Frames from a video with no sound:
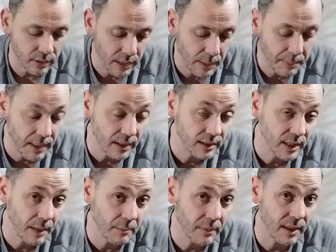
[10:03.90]
keeping
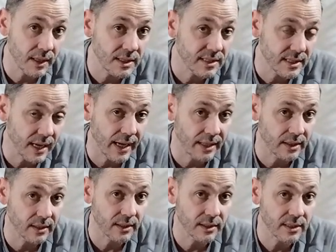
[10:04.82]
them
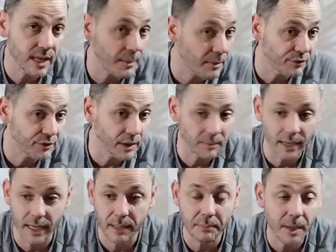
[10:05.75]
inside. Some of them,
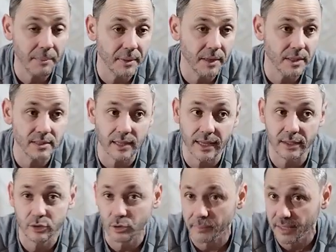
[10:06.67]
like peppers,
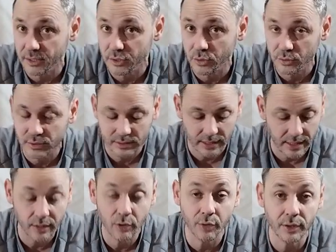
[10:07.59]
like tomatoes,
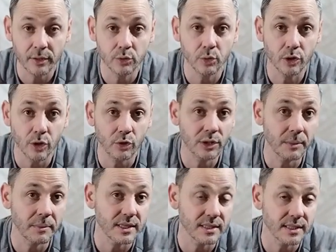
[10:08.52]
I'm going to grow
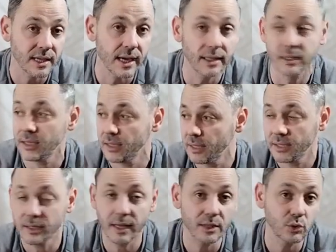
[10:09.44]
them inside
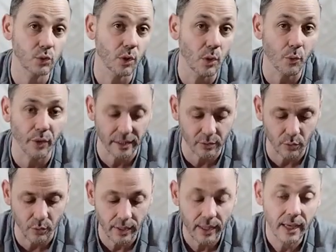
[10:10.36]
next to a
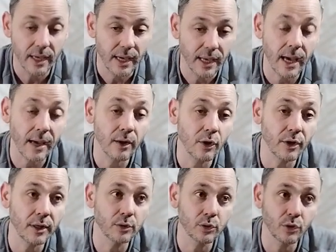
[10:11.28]
window. And I'm
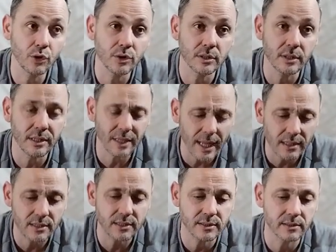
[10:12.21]
going to use
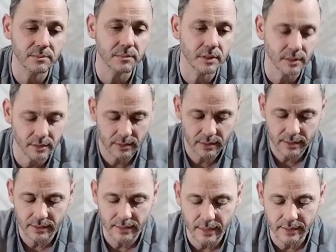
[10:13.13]
not
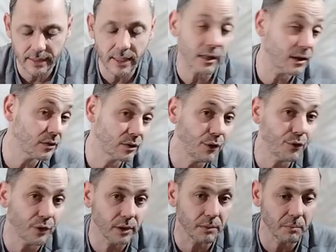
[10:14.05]
a
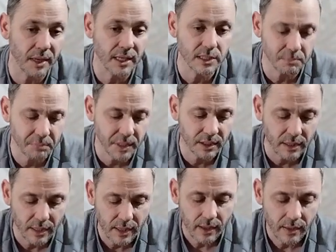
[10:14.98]
different mix,
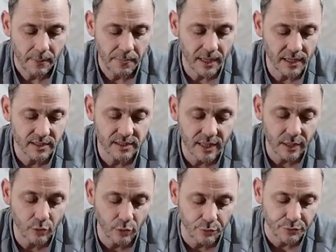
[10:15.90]
but
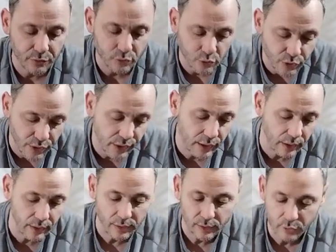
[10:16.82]
instead of
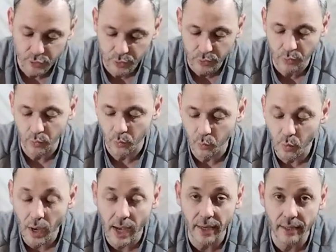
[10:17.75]
3, 2,
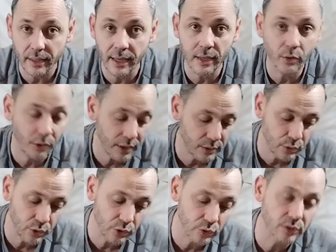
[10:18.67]
1, I'm going
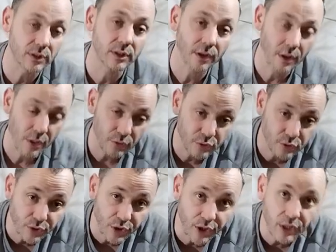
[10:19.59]
to use
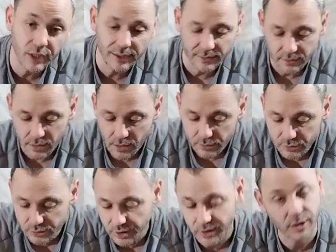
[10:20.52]
3,
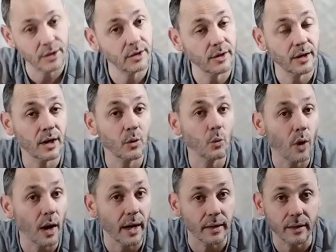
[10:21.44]
3,
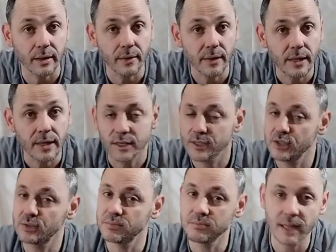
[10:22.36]
and 1.
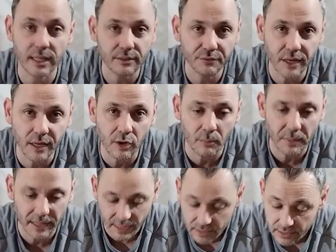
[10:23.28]
It's not very
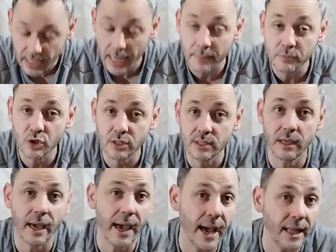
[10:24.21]
complicated. I'm
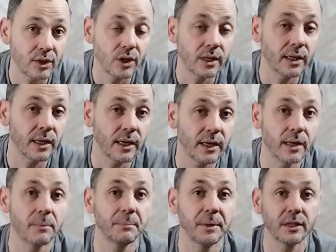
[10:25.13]
just adding a
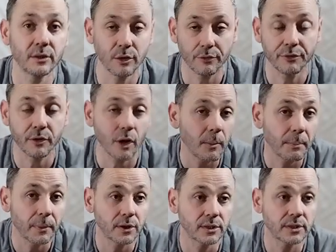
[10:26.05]
little bit of
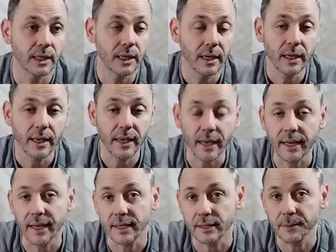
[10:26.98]
compost
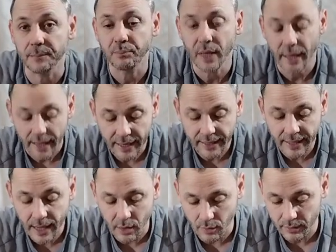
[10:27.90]
in it.
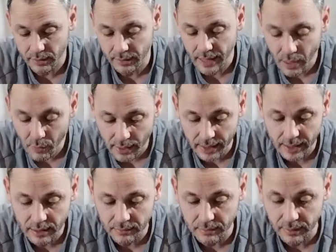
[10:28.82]
And now
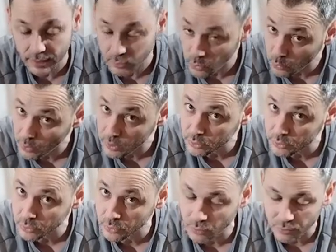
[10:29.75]
I don't want
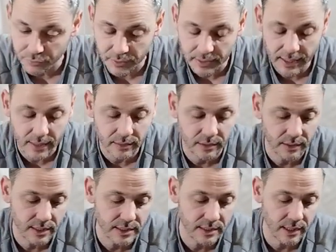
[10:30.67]
to forget
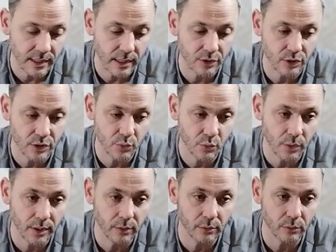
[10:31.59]
this, and I just
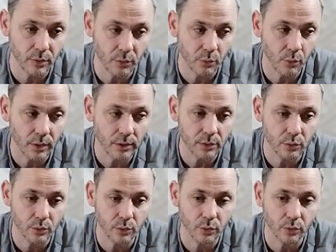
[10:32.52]
want
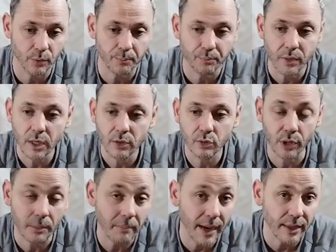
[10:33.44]
to
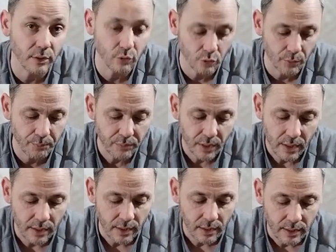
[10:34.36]
remind you,
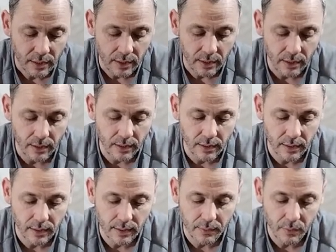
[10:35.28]

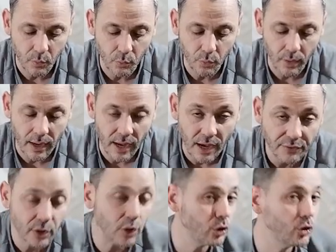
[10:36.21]

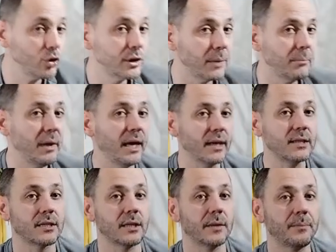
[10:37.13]
after you do the
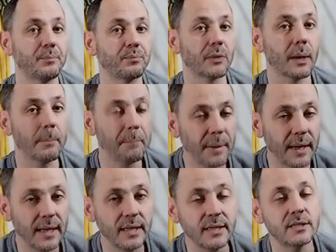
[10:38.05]
mix,
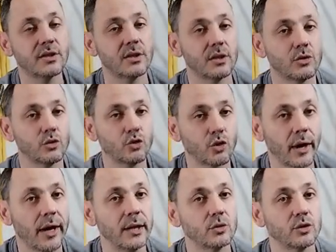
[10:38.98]
please
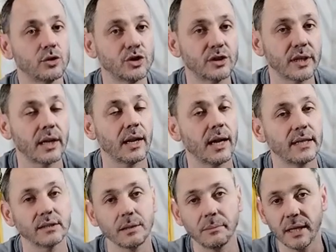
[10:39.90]
try to
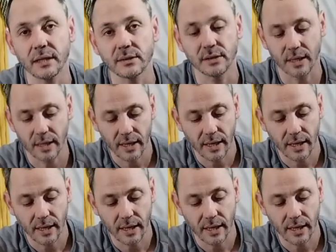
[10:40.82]
sterilize the mix.